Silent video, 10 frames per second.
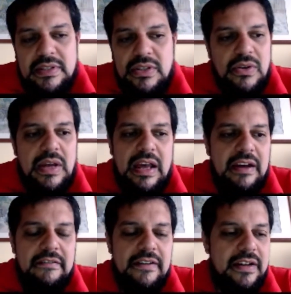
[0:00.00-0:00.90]
You
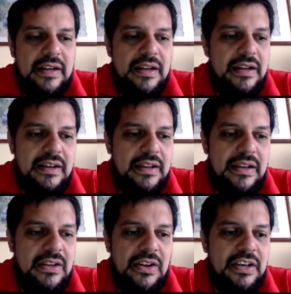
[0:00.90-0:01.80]
have
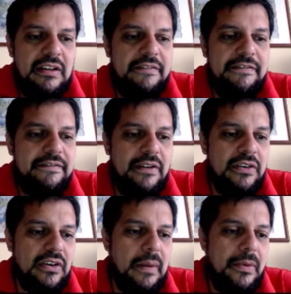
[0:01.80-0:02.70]
not enough
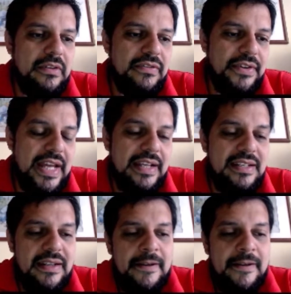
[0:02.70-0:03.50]
honor card points for that.